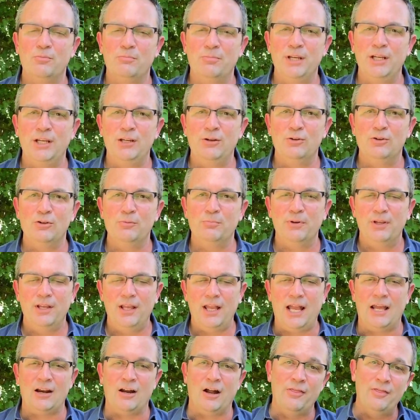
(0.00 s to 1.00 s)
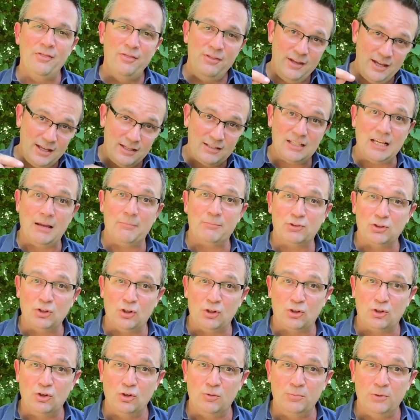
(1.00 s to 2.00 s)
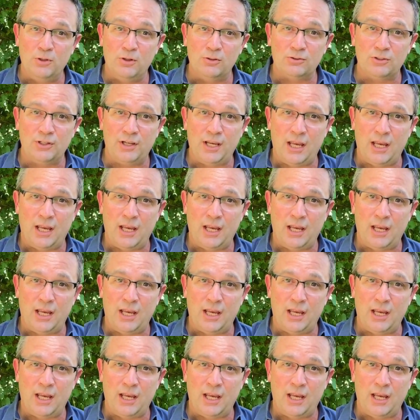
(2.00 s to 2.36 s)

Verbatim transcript: Bean Group, and on this episode of Coop Knows New